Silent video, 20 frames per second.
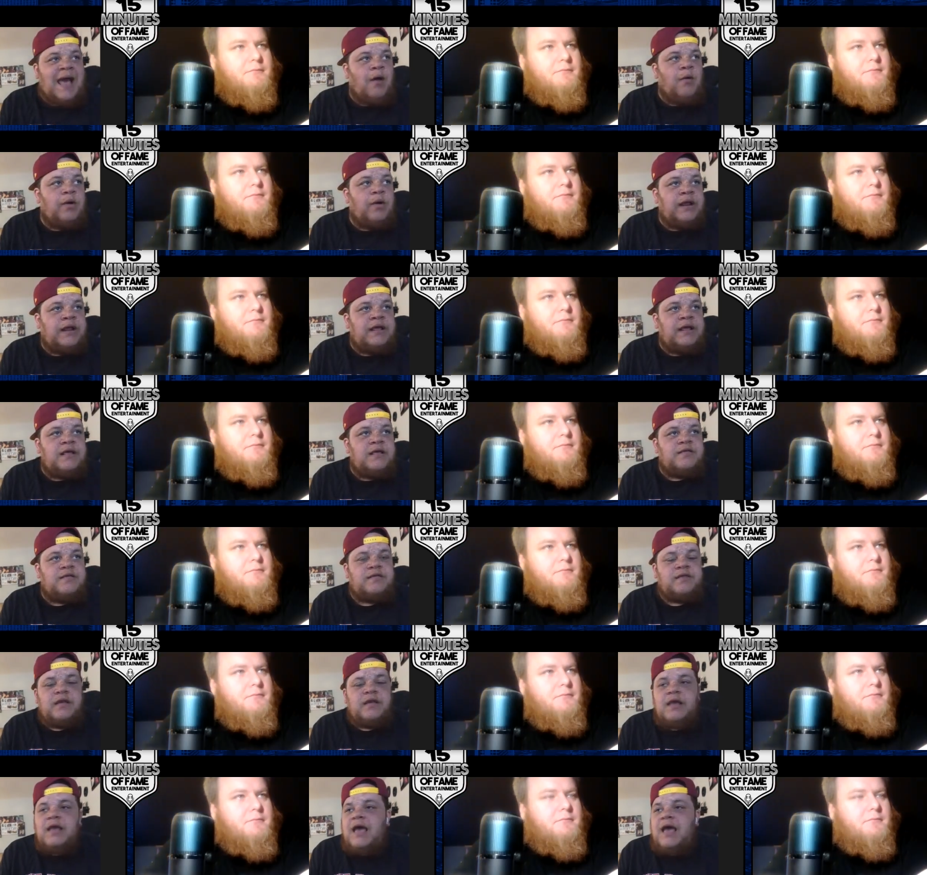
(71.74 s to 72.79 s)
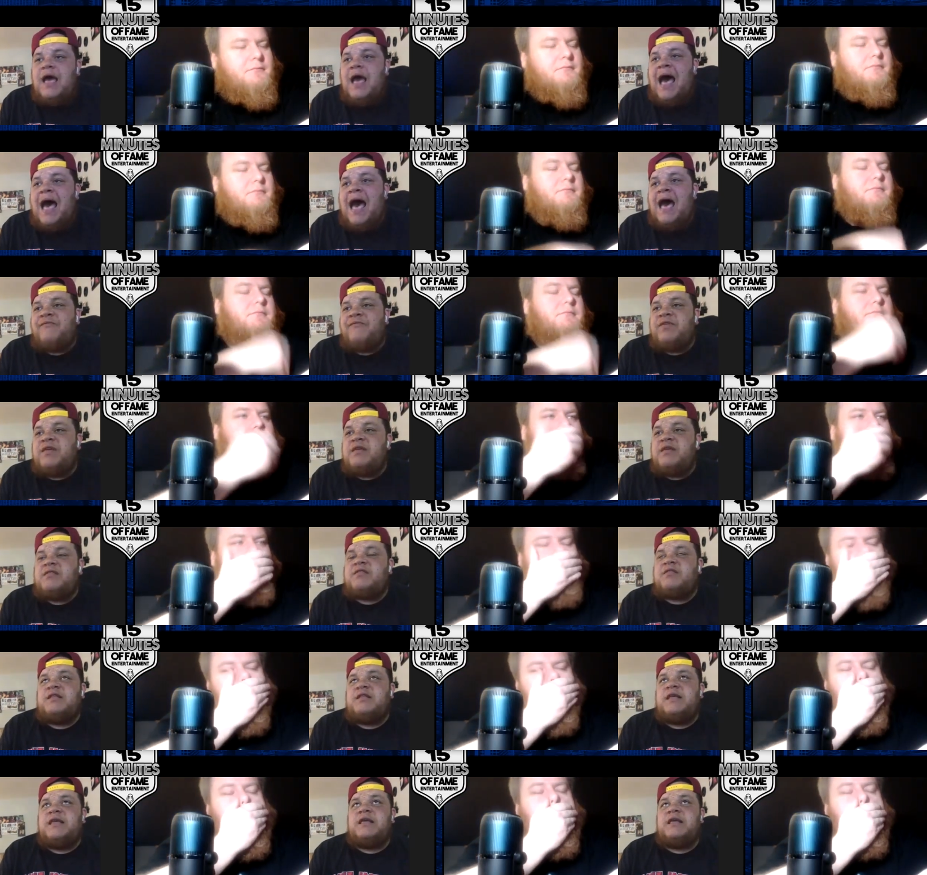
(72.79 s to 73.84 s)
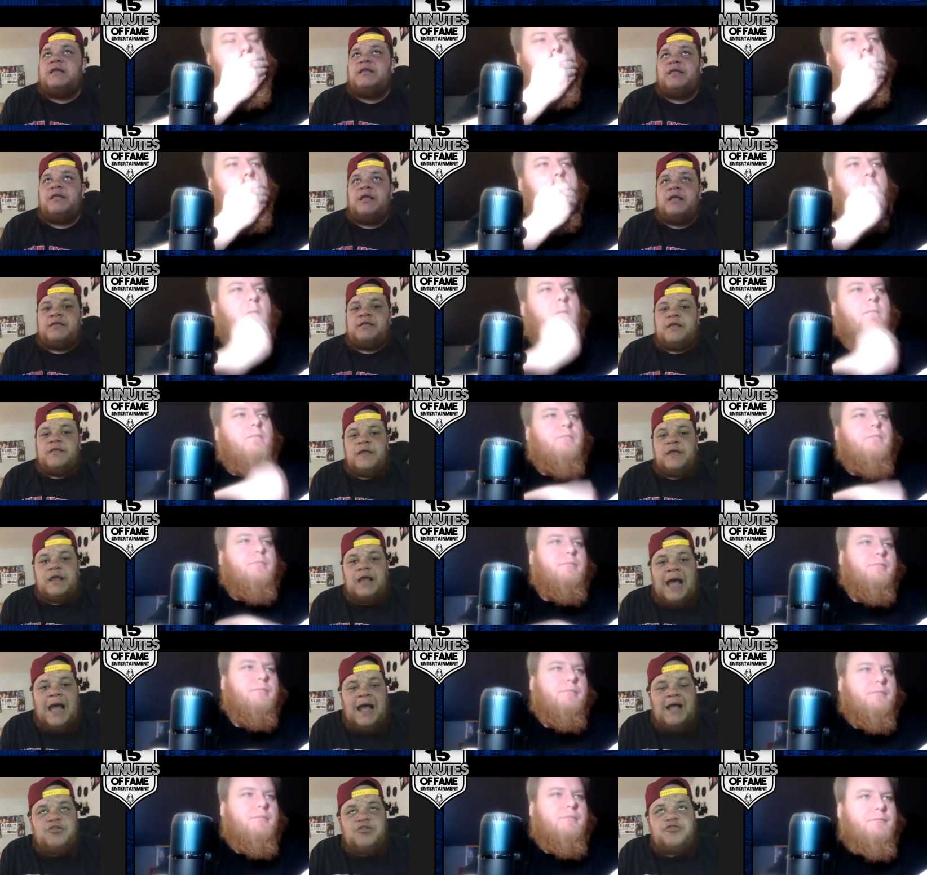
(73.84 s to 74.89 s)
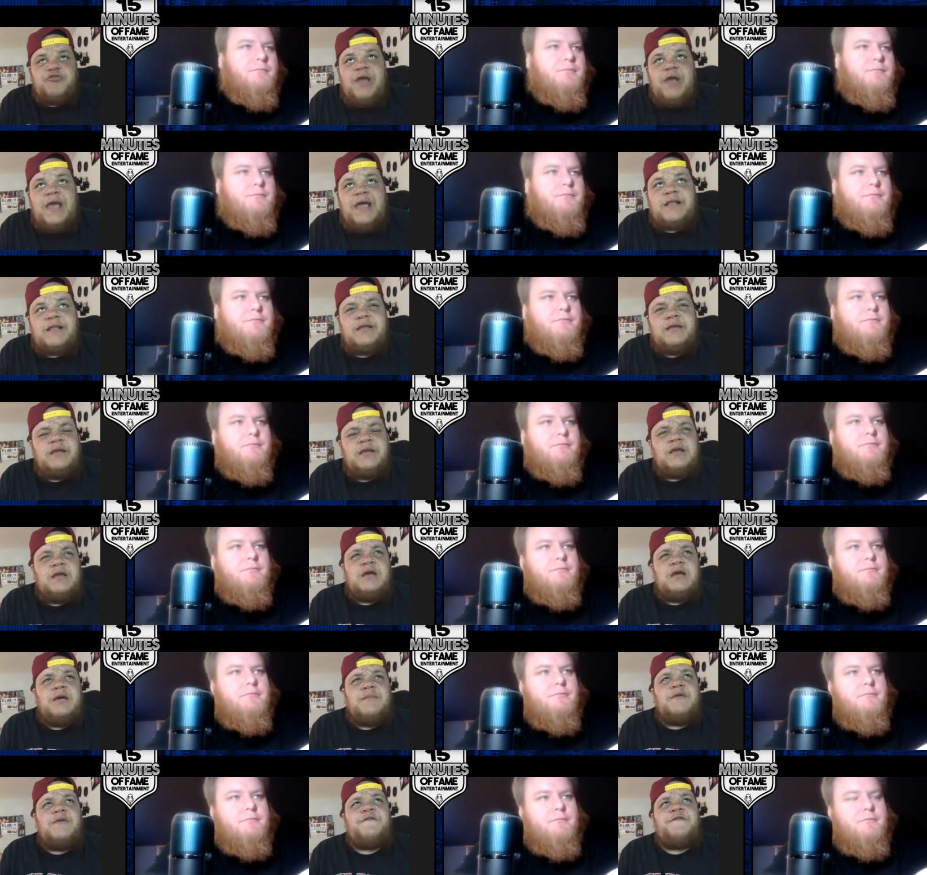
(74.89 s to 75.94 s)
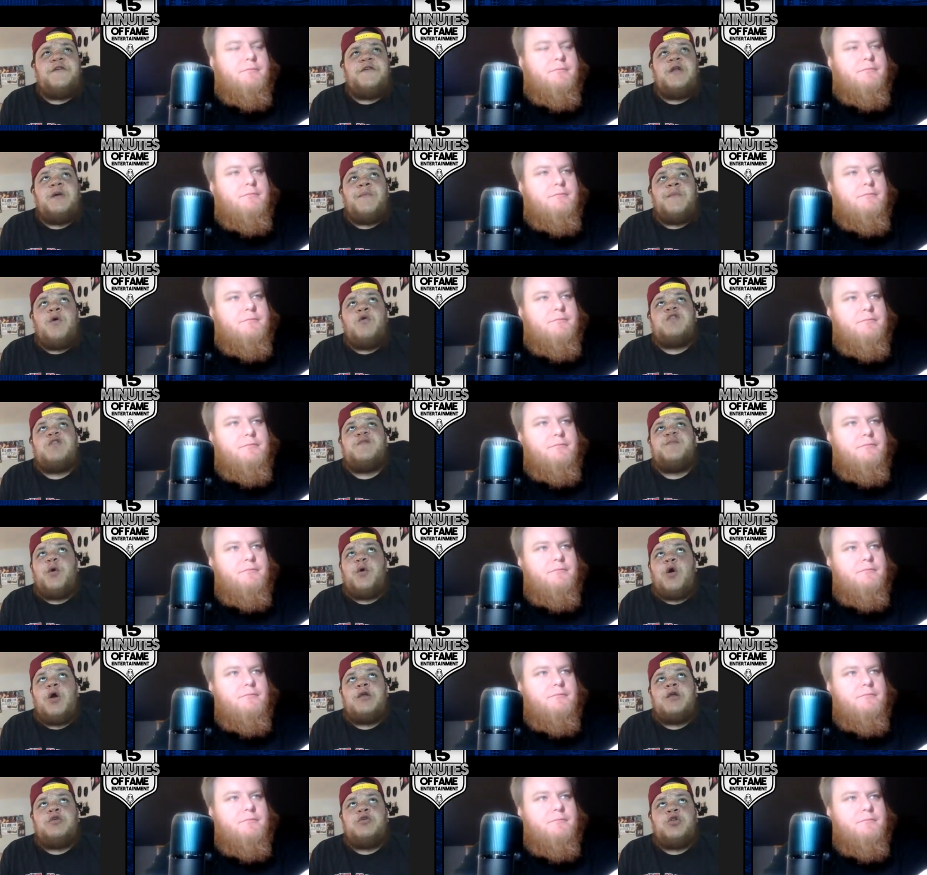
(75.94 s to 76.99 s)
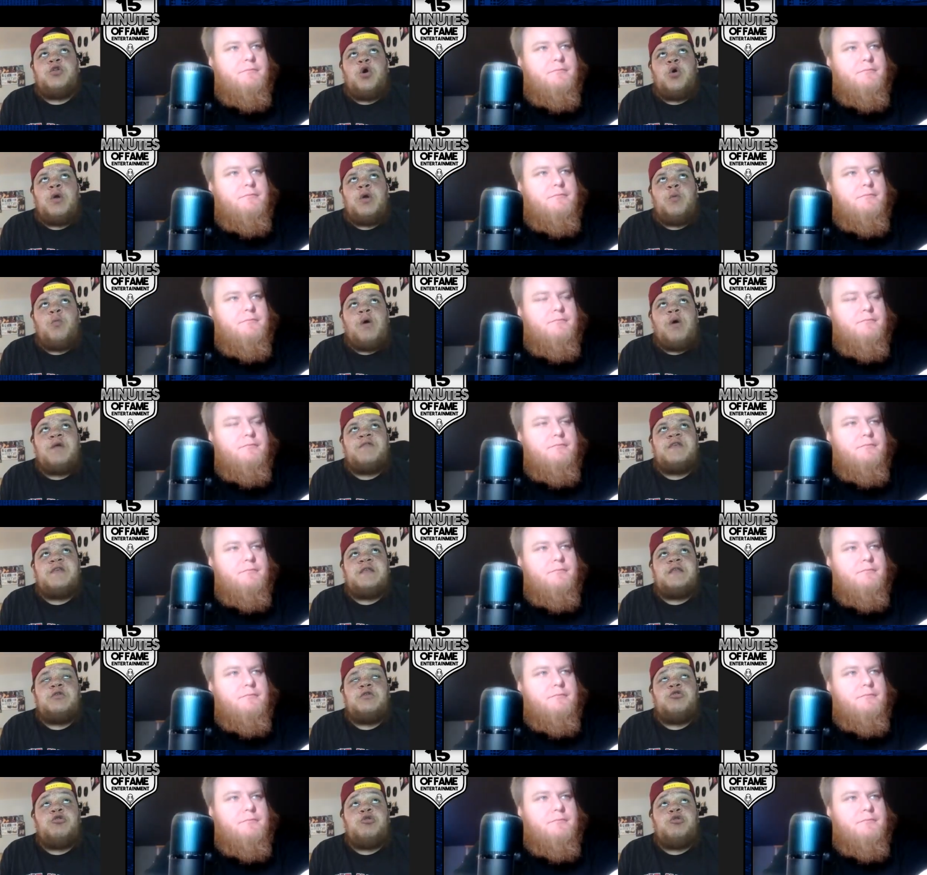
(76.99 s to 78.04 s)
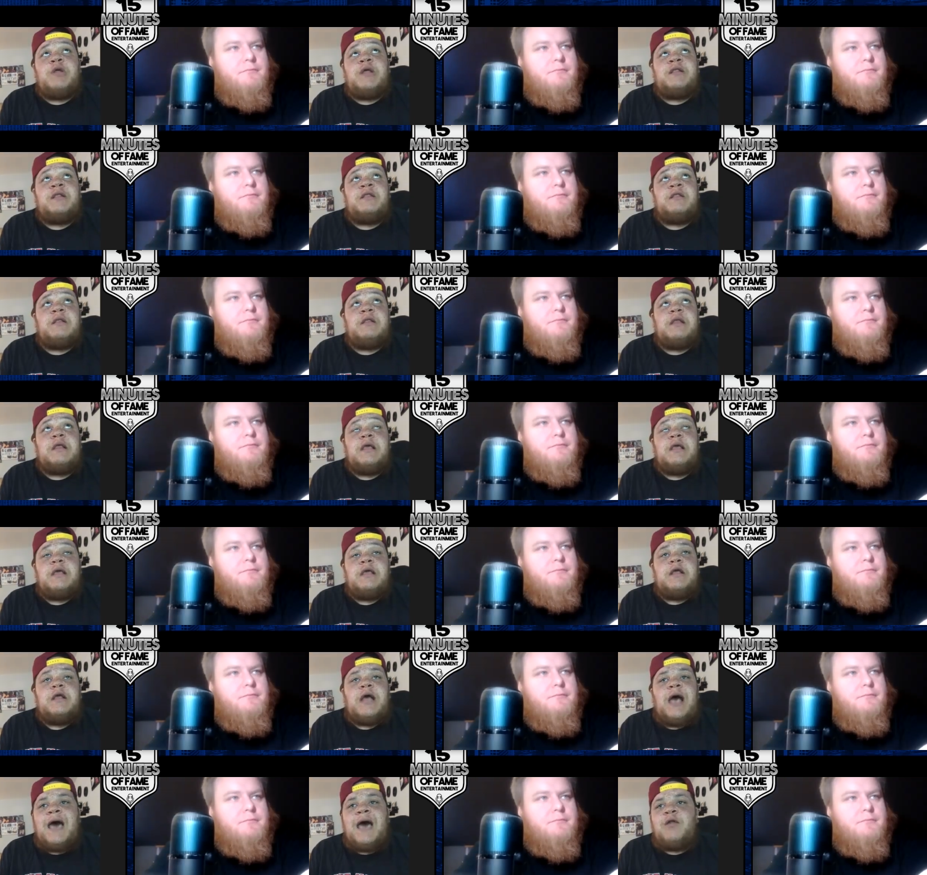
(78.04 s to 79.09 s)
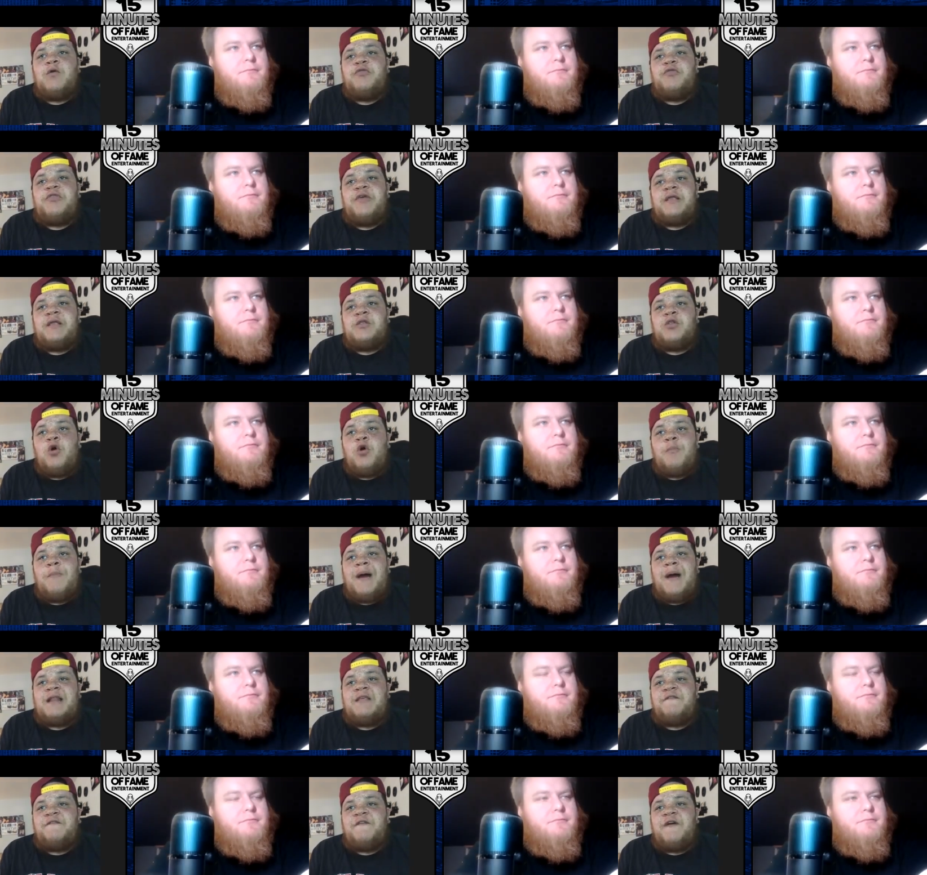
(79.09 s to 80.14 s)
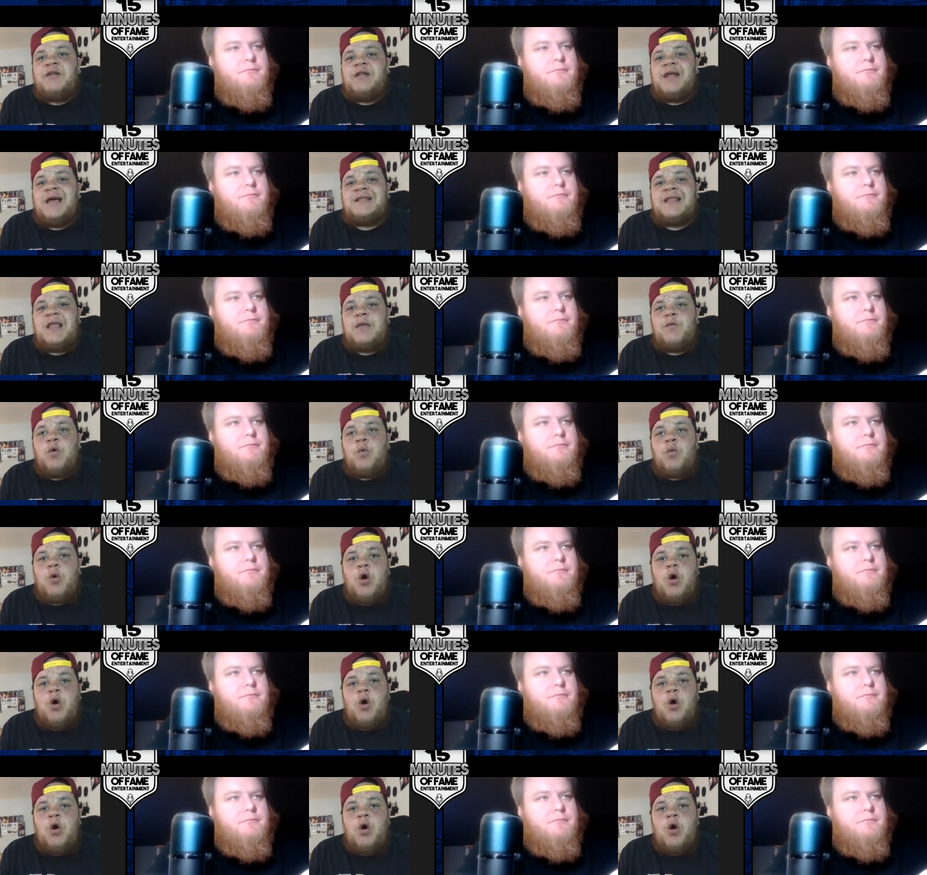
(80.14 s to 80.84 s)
Speaker 1: how it is obviously it's in the contract but for the most part you know it wasn't you didn't i don't think nobody felt like they were